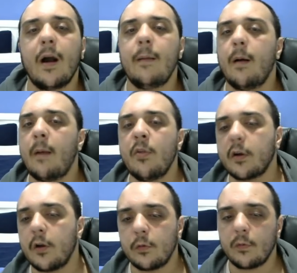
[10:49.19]
I'm not
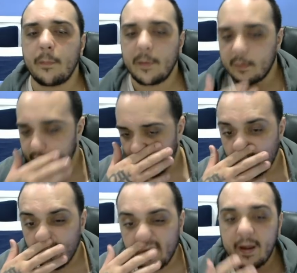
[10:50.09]
going to do that because I
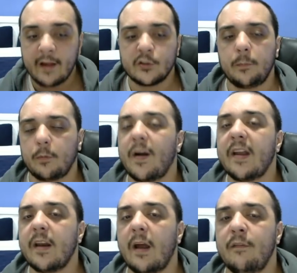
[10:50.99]
wanted to actually
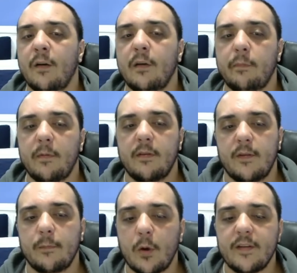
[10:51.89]
provide a very
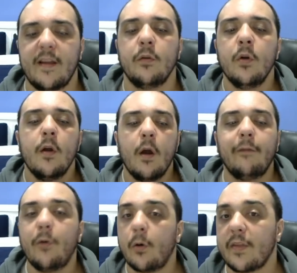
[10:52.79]
specific breakdown
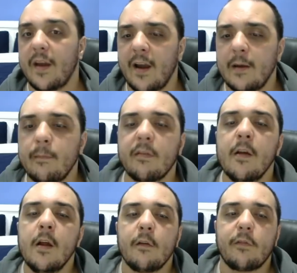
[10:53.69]
of all of the items,
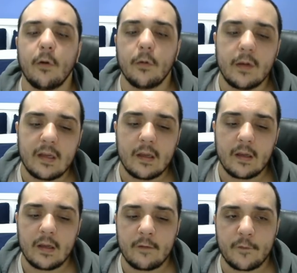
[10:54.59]
so
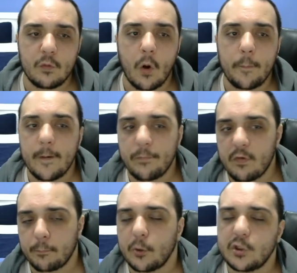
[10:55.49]
if you open up
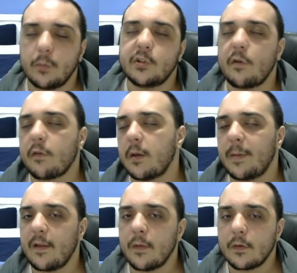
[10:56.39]
this spreadsheet, which is going to
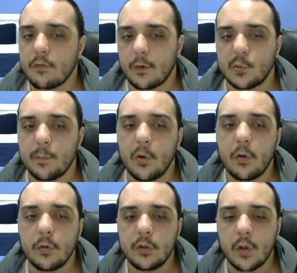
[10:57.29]
be in the description
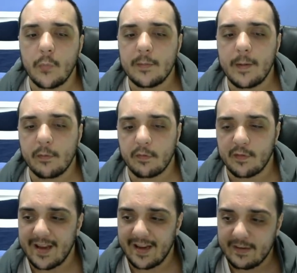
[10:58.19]
below, you're going to be able to
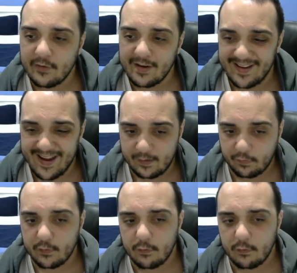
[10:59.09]
see even an excellence